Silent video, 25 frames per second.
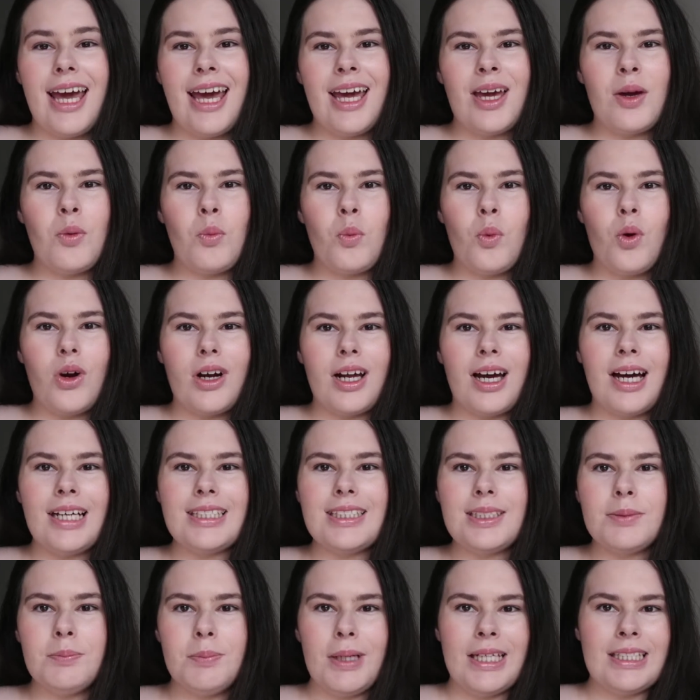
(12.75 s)
a what I
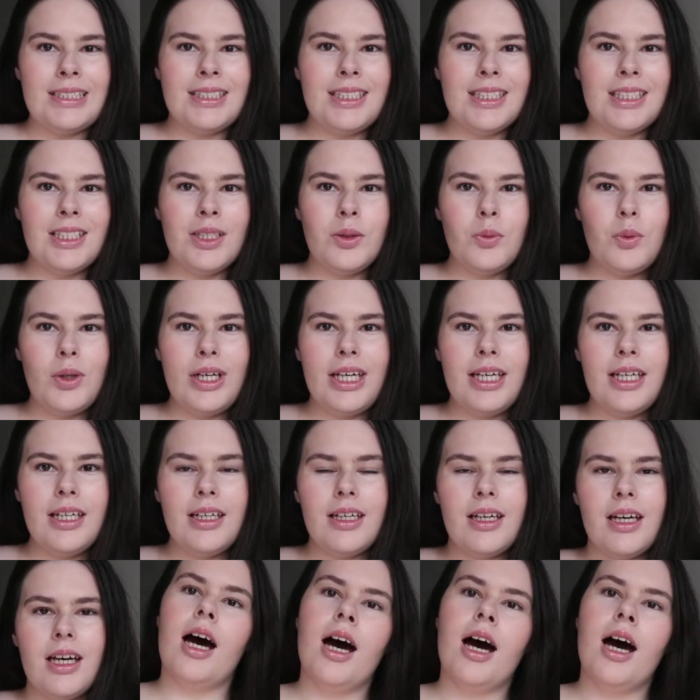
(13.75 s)
spend in a week.